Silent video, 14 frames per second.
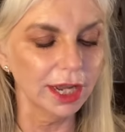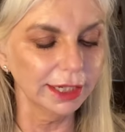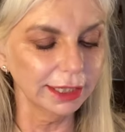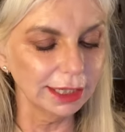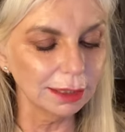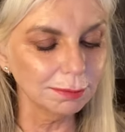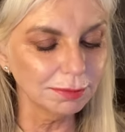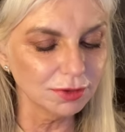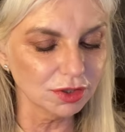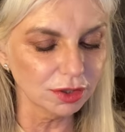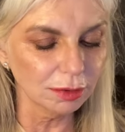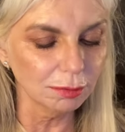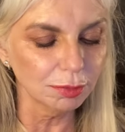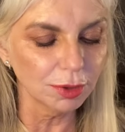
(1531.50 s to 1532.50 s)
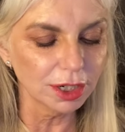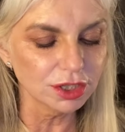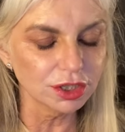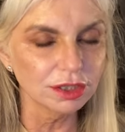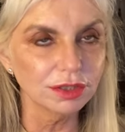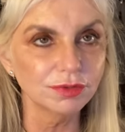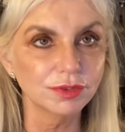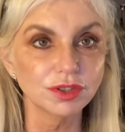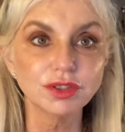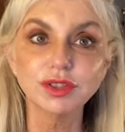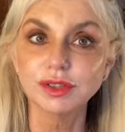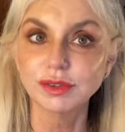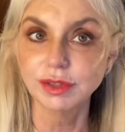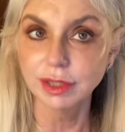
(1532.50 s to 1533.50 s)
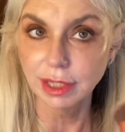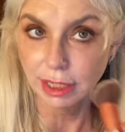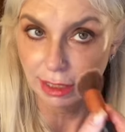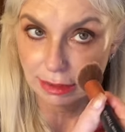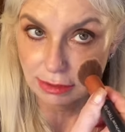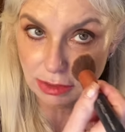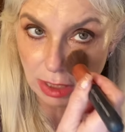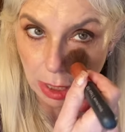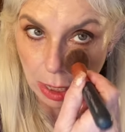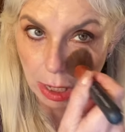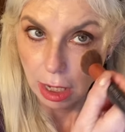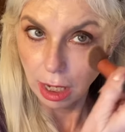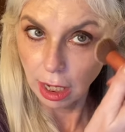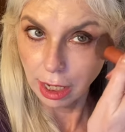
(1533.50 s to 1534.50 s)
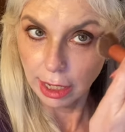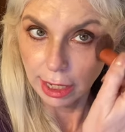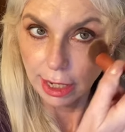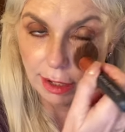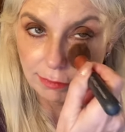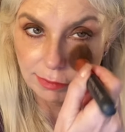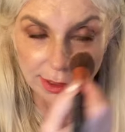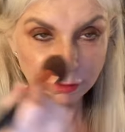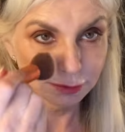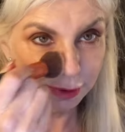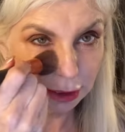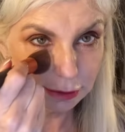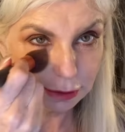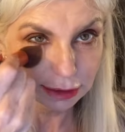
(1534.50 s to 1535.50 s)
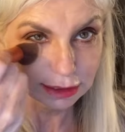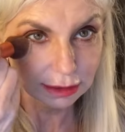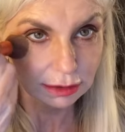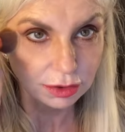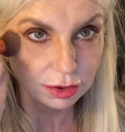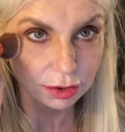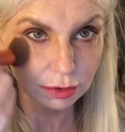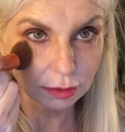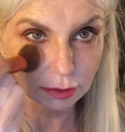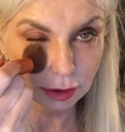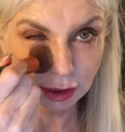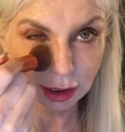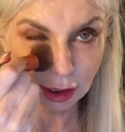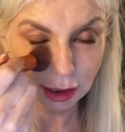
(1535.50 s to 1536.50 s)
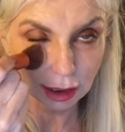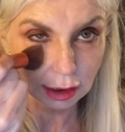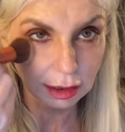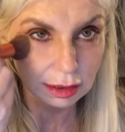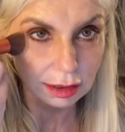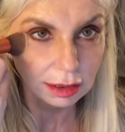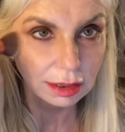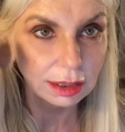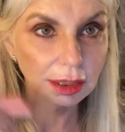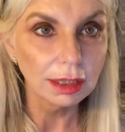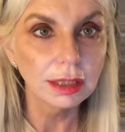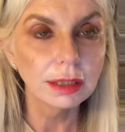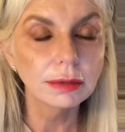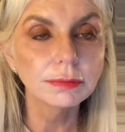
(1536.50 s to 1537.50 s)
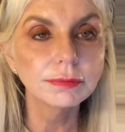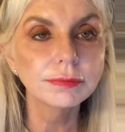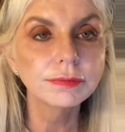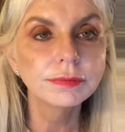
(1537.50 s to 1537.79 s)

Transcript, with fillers: keep certain brushes for certain things I have, and because I didn't do, uh, um,